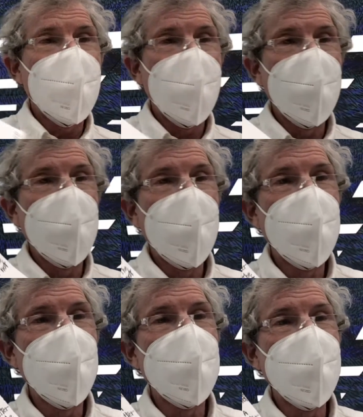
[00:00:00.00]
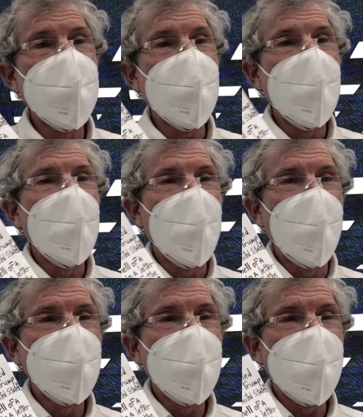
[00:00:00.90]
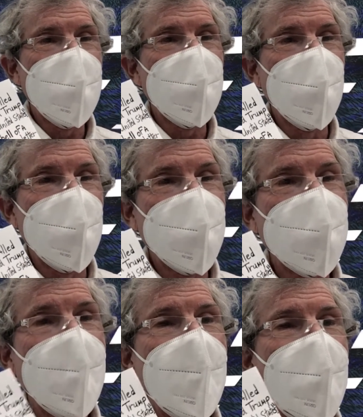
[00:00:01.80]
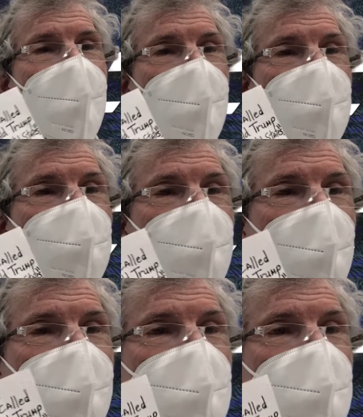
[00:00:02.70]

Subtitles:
I remind you, this is under the influence of sodium